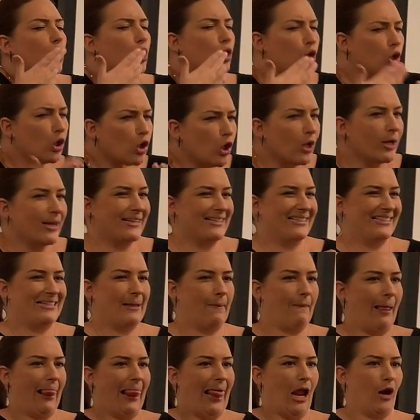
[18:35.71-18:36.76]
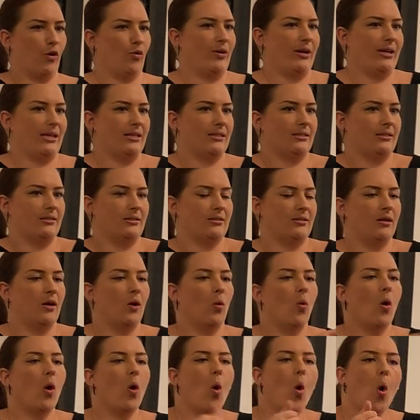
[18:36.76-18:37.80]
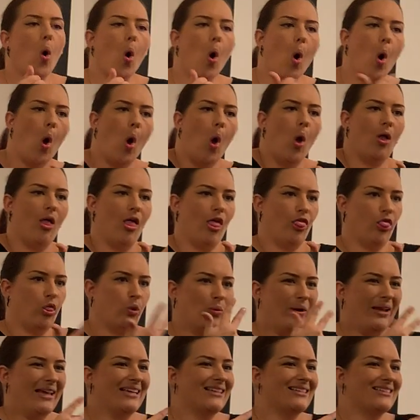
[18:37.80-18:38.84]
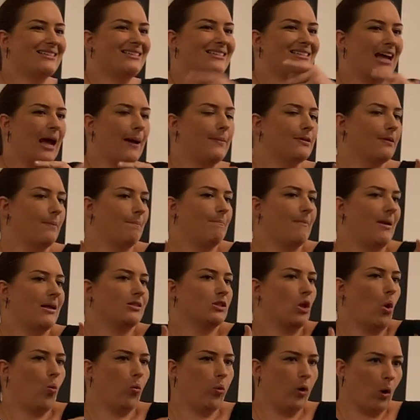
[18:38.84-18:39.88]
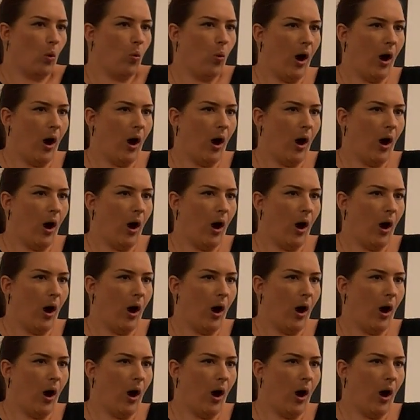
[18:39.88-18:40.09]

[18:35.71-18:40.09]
What do they all require? Calcium. Okay?